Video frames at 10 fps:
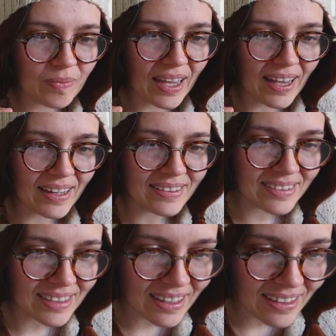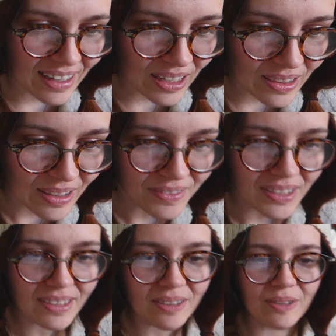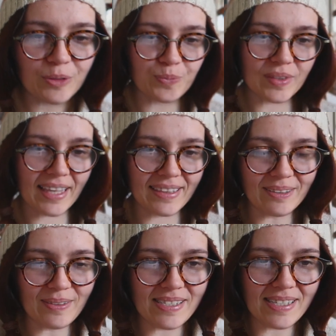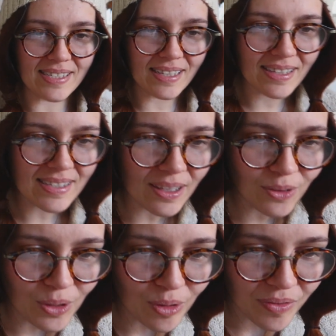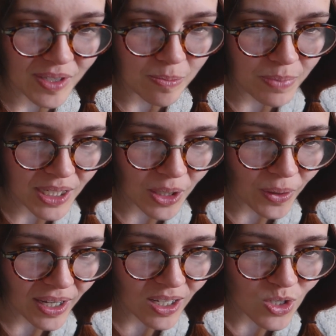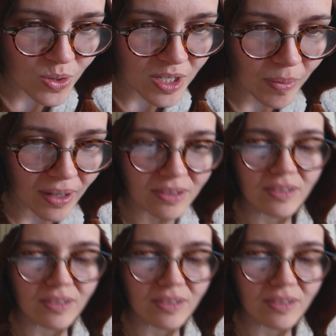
And I love the little detailings. I don't know if it's a picot edge or some other